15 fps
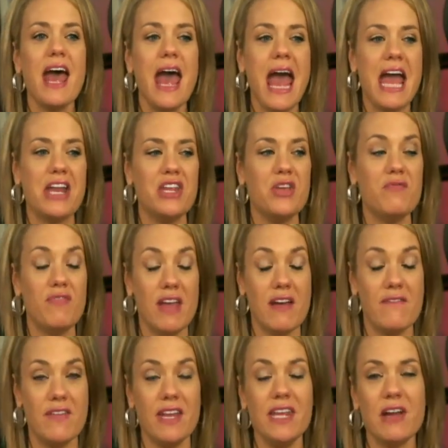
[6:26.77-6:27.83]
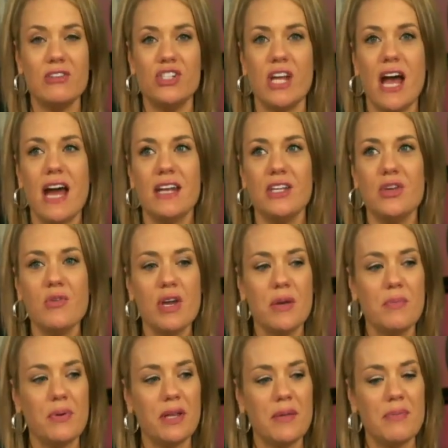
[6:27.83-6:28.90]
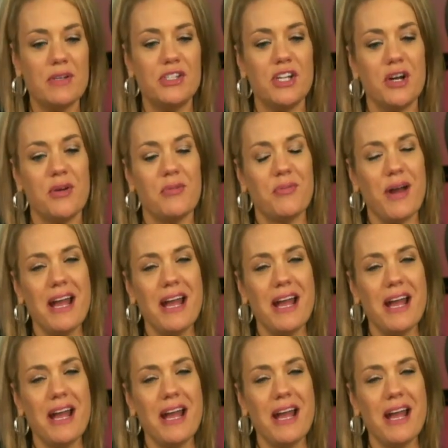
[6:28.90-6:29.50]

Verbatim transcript: and via video chat you can pull up a chair